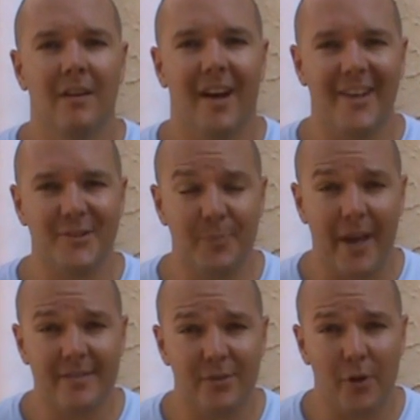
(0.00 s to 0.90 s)
Hi, this is
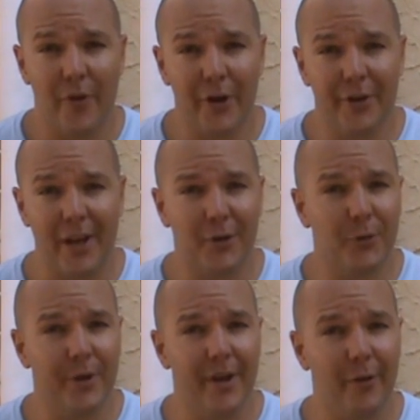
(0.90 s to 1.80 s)
Matt Stone of 180
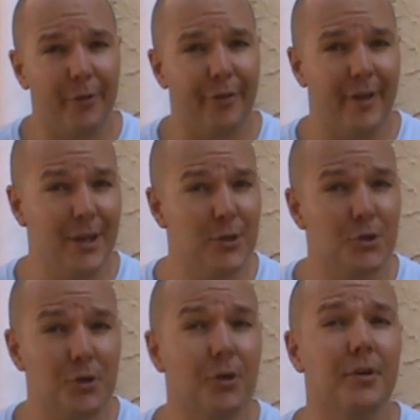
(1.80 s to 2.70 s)
Degree Health. Is
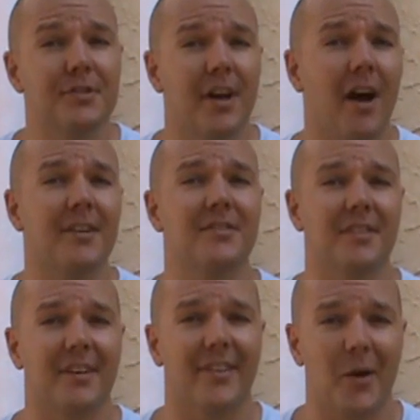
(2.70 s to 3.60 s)

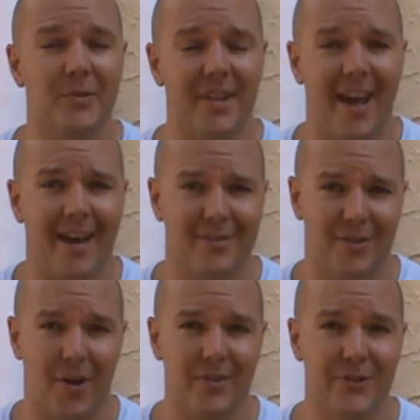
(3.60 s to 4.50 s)
toxic? That was
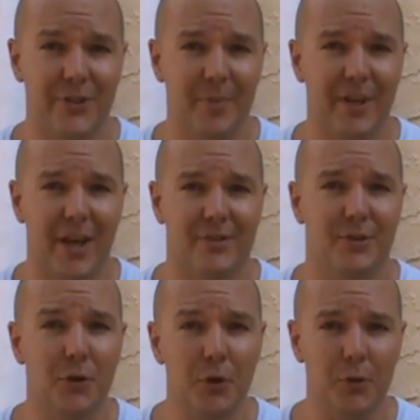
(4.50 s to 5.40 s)
asked on
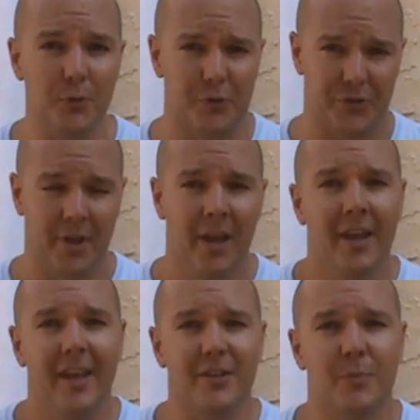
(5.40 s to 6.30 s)
CBS
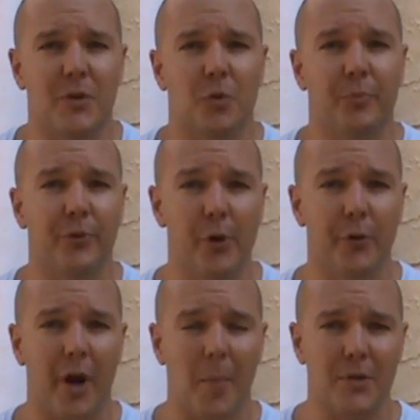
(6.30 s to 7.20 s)
News in a special
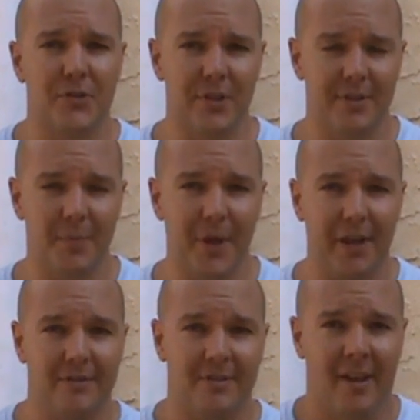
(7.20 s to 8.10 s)
program on 60
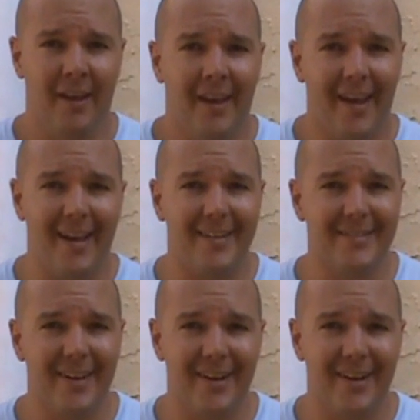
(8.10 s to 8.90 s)
Minutes. And